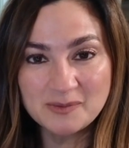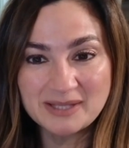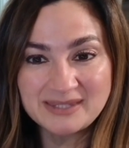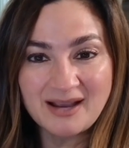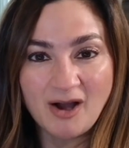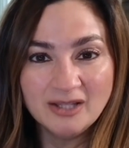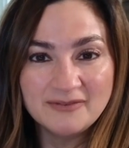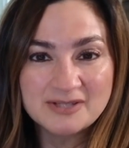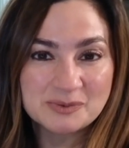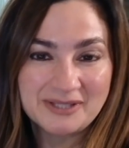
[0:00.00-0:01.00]
I think all of
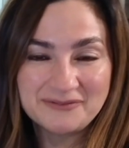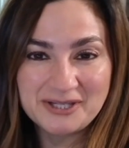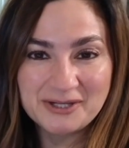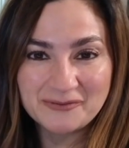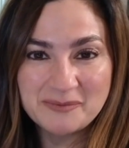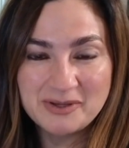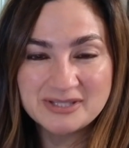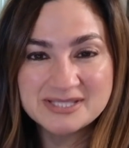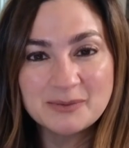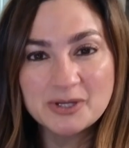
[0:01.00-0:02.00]
us would love to hear from you and
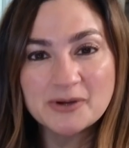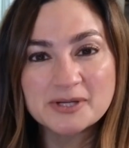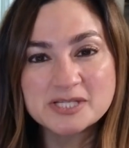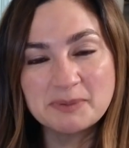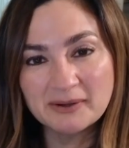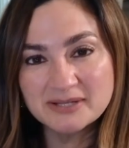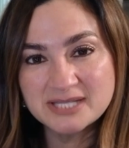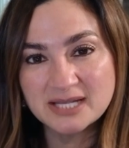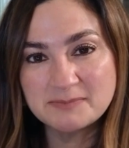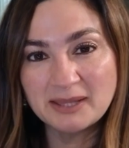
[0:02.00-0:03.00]
see what your experience
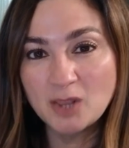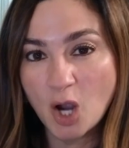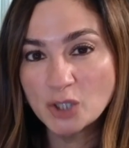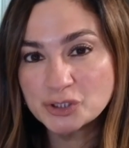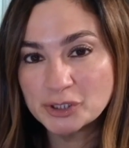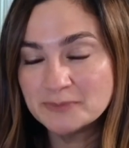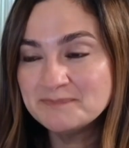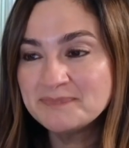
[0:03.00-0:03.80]
has been long-term.